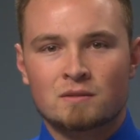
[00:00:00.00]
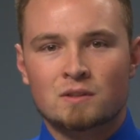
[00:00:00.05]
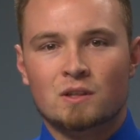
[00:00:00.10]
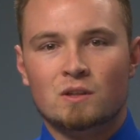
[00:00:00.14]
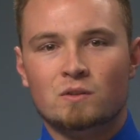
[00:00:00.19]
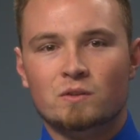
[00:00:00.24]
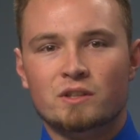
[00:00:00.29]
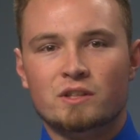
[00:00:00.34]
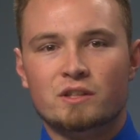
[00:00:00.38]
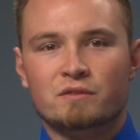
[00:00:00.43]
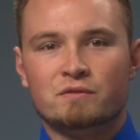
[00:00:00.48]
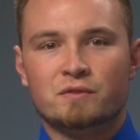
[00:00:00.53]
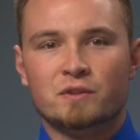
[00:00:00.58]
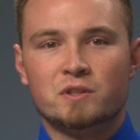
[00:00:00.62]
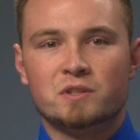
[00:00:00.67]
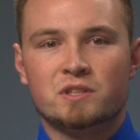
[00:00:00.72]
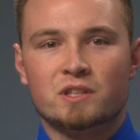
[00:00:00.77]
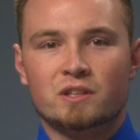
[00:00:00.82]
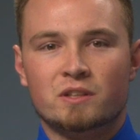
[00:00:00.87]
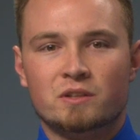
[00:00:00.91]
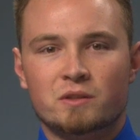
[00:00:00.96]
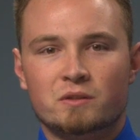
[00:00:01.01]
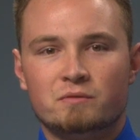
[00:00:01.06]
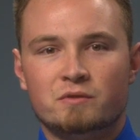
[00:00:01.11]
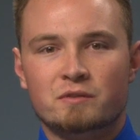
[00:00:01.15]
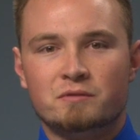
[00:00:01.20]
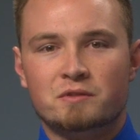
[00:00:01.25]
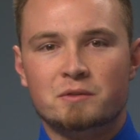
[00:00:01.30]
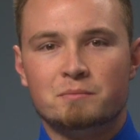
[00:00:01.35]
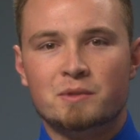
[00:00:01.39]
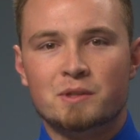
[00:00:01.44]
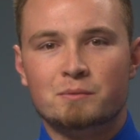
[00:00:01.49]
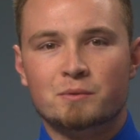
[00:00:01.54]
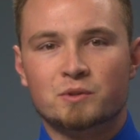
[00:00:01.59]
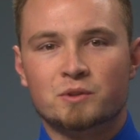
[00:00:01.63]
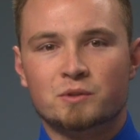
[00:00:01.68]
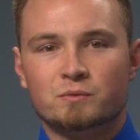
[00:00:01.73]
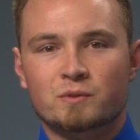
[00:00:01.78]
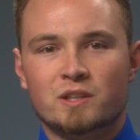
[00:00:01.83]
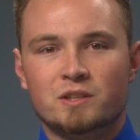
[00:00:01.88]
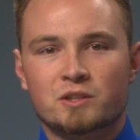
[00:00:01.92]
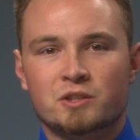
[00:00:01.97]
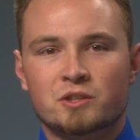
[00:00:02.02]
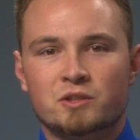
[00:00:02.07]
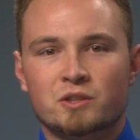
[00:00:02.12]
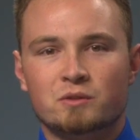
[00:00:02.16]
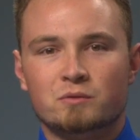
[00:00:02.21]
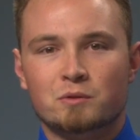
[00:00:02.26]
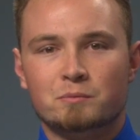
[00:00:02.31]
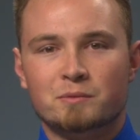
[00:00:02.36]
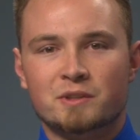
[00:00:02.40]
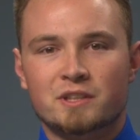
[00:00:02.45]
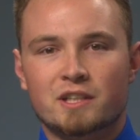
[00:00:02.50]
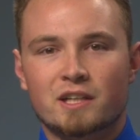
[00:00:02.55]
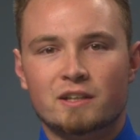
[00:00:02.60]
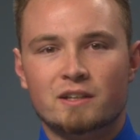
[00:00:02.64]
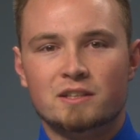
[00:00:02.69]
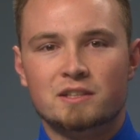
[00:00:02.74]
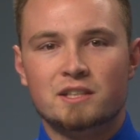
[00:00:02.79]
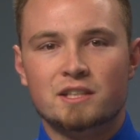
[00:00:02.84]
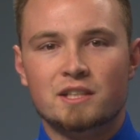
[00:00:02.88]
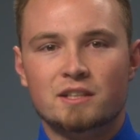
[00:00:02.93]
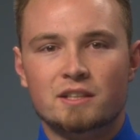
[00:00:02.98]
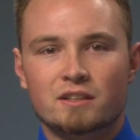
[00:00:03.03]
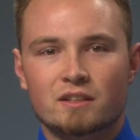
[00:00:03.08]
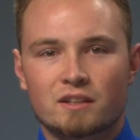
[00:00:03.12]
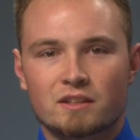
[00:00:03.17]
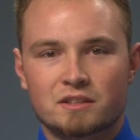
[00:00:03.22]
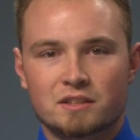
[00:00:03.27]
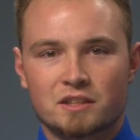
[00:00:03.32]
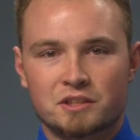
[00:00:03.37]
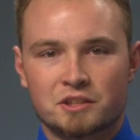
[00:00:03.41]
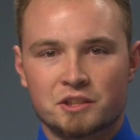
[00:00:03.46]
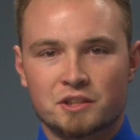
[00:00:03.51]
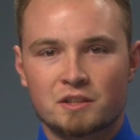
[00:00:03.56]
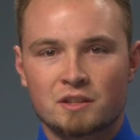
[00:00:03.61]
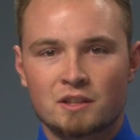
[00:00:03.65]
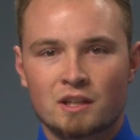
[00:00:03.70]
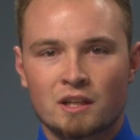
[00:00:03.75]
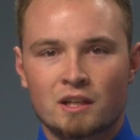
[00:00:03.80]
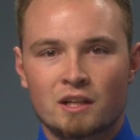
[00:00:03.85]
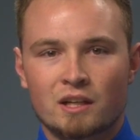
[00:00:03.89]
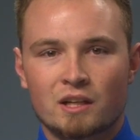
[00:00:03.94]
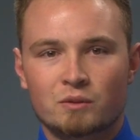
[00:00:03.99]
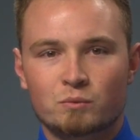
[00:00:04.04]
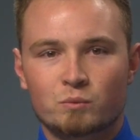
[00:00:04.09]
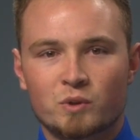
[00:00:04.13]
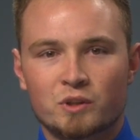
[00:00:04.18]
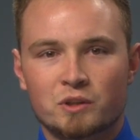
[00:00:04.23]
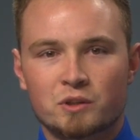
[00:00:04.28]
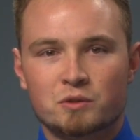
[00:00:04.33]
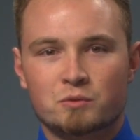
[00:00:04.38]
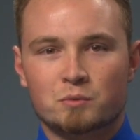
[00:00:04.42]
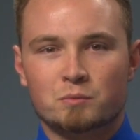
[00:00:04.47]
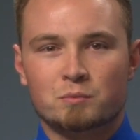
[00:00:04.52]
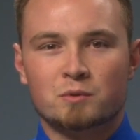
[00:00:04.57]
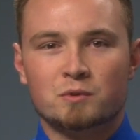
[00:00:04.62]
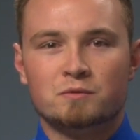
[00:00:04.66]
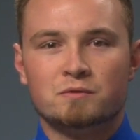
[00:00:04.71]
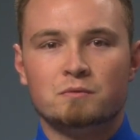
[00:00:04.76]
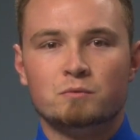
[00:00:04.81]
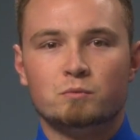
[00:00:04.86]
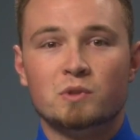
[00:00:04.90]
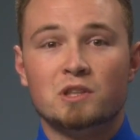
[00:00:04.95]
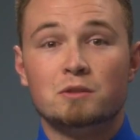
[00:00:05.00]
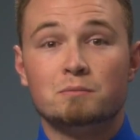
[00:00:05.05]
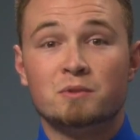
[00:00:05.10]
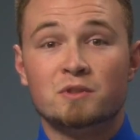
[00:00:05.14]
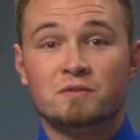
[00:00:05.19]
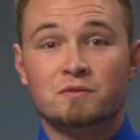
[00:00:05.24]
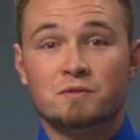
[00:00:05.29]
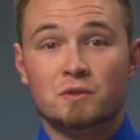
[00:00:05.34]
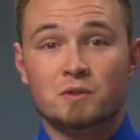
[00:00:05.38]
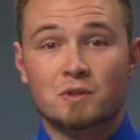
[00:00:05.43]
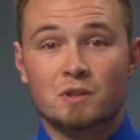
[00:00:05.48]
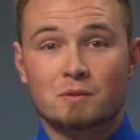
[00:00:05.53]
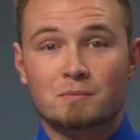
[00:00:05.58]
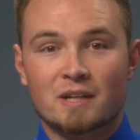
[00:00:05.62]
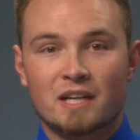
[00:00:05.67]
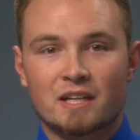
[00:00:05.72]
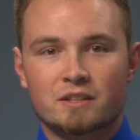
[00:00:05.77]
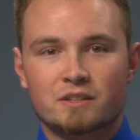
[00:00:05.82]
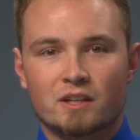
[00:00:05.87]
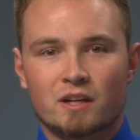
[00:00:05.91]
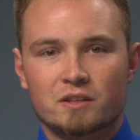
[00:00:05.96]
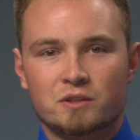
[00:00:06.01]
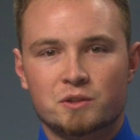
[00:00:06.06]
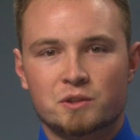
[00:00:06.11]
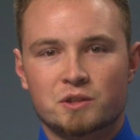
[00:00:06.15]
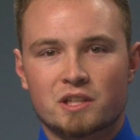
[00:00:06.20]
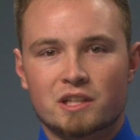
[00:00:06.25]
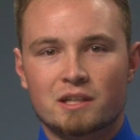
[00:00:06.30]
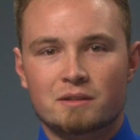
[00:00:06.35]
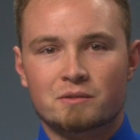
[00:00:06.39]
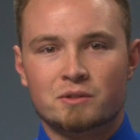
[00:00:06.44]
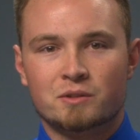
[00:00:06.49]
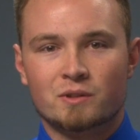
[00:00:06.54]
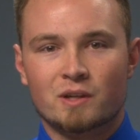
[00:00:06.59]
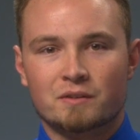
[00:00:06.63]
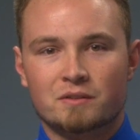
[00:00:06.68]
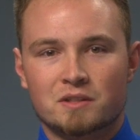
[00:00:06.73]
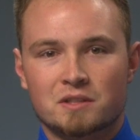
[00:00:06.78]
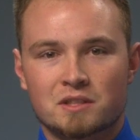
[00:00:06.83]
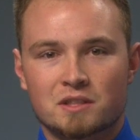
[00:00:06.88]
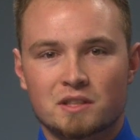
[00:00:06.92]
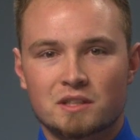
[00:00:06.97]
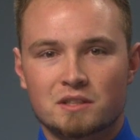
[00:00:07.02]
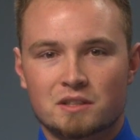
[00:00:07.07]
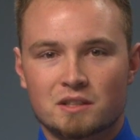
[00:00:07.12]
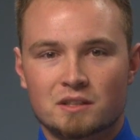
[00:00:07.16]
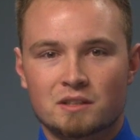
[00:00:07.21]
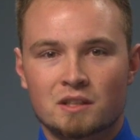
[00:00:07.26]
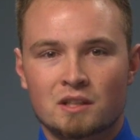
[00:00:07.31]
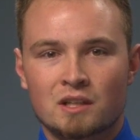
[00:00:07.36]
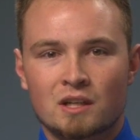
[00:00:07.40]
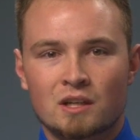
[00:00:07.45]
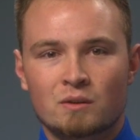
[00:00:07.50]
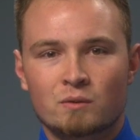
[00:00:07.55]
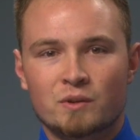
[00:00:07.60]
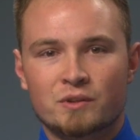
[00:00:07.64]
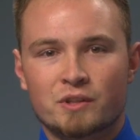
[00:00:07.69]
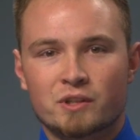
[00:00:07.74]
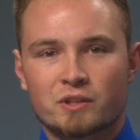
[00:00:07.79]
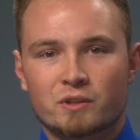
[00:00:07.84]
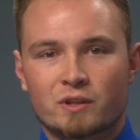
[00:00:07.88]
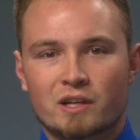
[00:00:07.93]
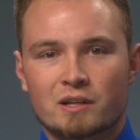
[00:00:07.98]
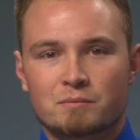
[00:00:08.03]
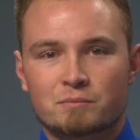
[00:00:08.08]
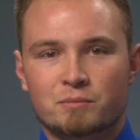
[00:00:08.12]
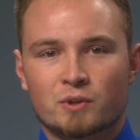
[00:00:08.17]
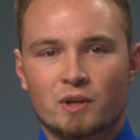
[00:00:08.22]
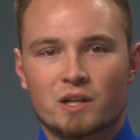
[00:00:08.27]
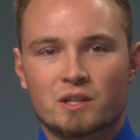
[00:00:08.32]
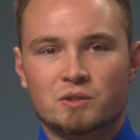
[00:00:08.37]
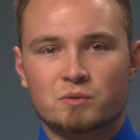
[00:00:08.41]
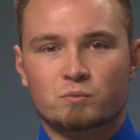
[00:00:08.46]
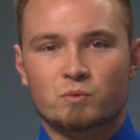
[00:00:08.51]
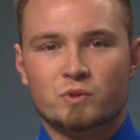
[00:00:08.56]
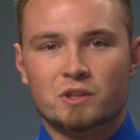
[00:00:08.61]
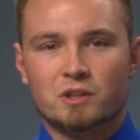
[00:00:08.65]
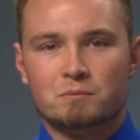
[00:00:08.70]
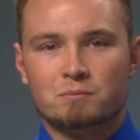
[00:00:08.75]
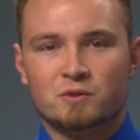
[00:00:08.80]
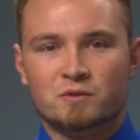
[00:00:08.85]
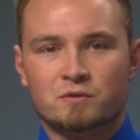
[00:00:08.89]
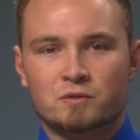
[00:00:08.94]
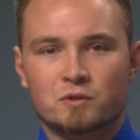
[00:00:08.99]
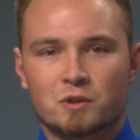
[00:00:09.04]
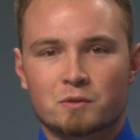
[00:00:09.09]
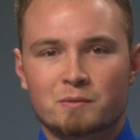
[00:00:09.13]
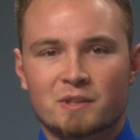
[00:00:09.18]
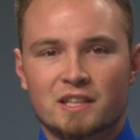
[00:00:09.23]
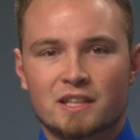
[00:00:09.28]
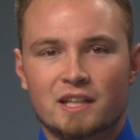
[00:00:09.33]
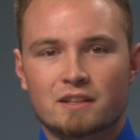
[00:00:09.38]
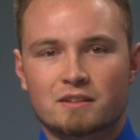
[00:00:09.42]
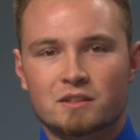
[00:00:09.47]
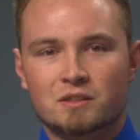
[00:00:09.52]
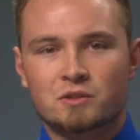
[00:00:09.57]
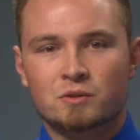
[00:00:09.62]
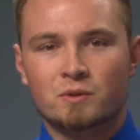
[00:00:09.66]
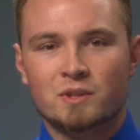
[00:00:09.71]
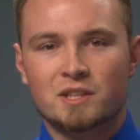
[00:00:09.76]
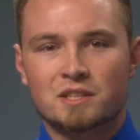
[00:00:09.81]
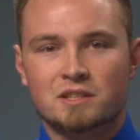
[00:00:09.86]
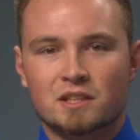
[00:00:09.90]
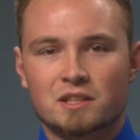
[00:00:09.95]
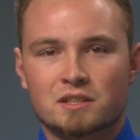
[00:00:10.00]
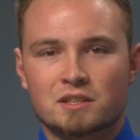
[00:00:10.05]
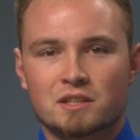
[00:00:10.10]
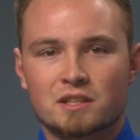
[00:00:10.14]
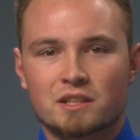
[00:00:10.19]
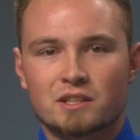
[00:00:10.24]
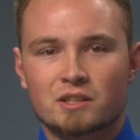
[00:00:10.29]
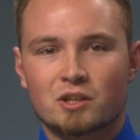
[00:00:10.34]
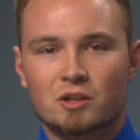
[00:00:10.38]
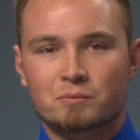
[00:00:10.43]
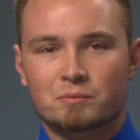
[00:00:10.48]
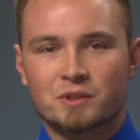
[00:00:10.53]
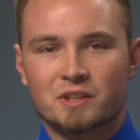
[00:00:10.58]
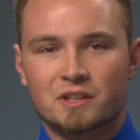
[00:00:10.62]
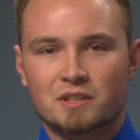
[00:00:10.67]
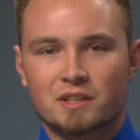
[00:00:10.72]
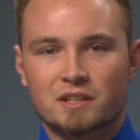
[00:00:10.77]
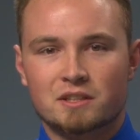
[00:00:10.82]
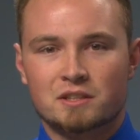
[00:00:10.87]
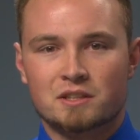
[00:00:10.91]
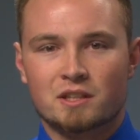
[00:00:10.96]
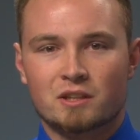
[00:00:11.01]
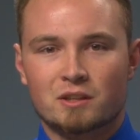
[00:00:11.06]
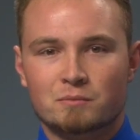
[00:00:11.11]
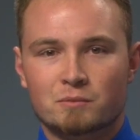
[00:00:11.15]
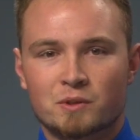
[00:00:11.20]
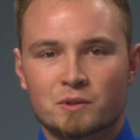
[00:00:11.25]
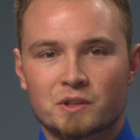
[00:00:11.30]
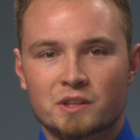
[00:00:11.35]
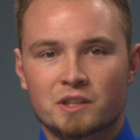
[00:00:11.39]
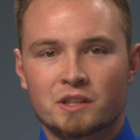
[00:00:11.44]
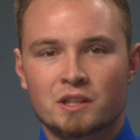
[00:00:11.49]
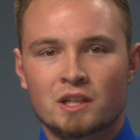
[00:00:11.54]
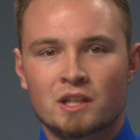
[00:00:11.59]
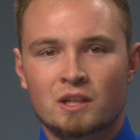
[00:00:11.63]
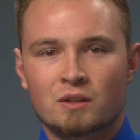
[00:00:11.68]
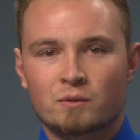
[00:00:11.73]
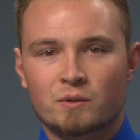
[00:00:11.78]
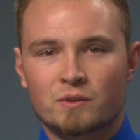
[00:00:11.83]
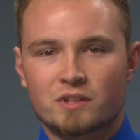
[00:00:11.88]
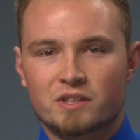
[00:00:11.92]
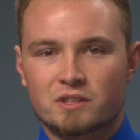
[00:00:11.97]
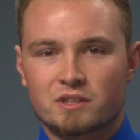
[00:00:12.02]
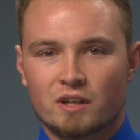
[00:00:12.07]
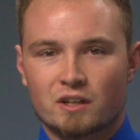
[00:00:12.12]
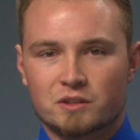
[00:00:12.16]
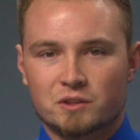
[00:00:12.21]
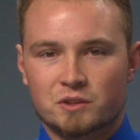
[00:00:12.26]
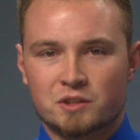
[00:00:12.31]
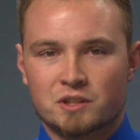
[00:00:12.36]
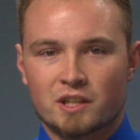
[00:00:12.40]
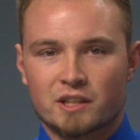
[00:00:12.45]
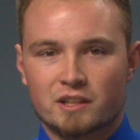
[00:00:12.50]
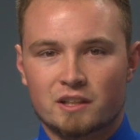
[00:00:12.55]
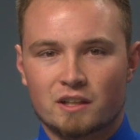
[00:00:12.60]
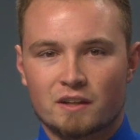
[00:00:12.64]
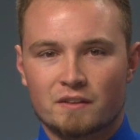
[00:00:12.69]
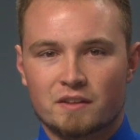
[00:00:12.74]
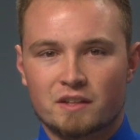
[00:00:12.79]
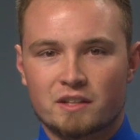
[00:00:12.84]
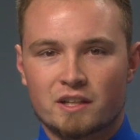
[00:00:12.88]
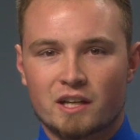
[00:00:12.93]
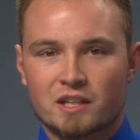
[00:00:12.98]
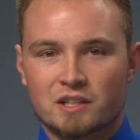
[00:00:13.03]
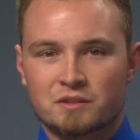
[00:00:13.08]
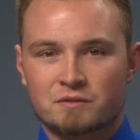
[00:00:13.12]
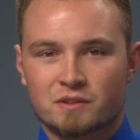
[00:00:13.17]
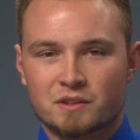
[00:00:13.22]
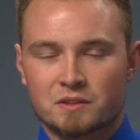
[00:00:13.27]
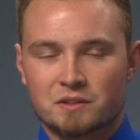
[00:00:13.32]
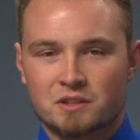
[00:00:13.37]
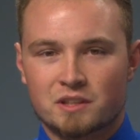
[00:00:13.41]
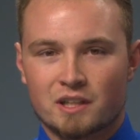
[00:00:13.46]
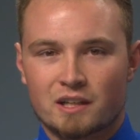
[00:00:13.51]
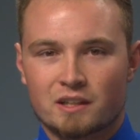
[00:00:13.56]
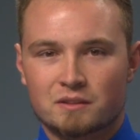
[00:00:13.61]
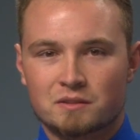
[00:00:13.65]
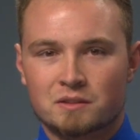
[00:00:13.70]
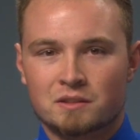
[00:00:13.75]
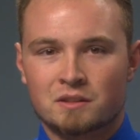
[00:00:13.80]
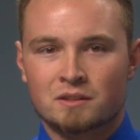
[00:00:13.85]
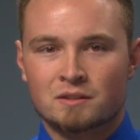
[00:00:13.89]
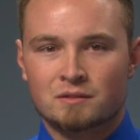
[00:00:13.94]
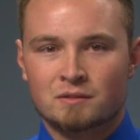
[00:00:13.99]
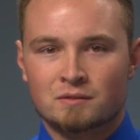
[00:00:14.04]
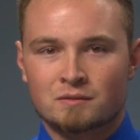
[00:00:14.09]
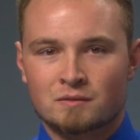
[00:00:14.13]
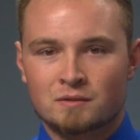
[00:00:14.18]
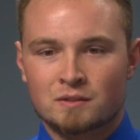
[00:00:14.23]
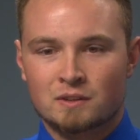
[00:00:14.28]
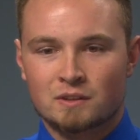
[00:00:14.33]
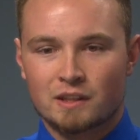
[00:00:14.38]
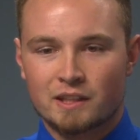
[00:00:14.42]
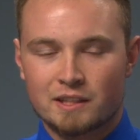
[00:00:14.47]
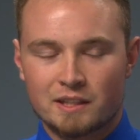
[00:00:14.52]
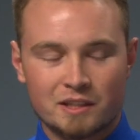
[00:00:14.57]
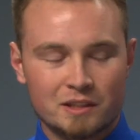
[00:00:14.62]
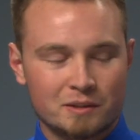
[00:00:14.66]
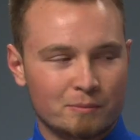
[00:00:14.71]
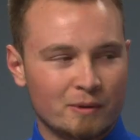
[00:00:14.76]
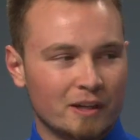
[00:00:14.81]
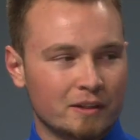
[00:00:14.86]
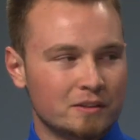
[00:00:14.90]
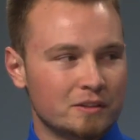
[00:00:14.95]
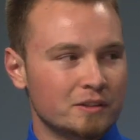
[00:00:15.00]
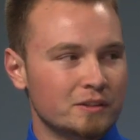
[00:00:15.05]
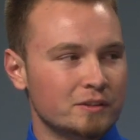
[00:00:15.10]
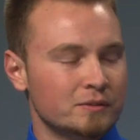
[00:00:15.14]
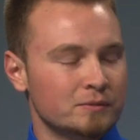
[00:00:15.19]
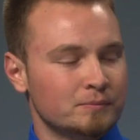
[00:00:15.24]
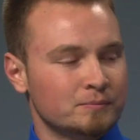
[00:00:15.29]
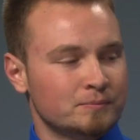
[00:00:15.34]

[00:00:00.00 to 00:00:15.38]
Only the first 150 people to register will be guaranteed an audition, and winners will perform at Dodgers games throughout the season, with the grand prize winner performing at the 2016 opening day ceremony when the Dodgers take on the Nashville Sounds. Ladies, back to you.